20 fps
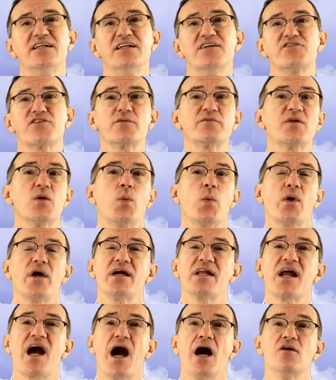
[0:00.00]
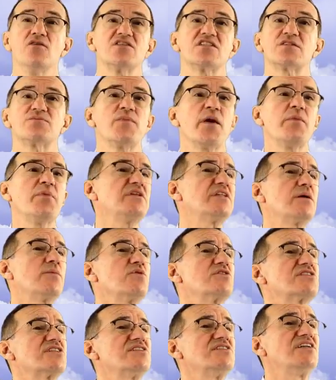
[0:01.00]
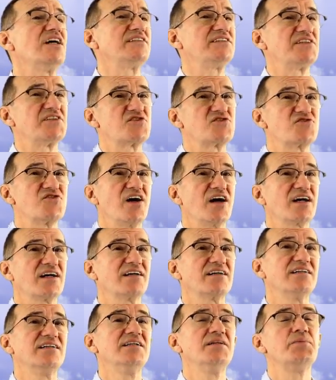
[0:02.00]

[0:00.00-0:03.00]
from the warehouse, maybe there was another truck,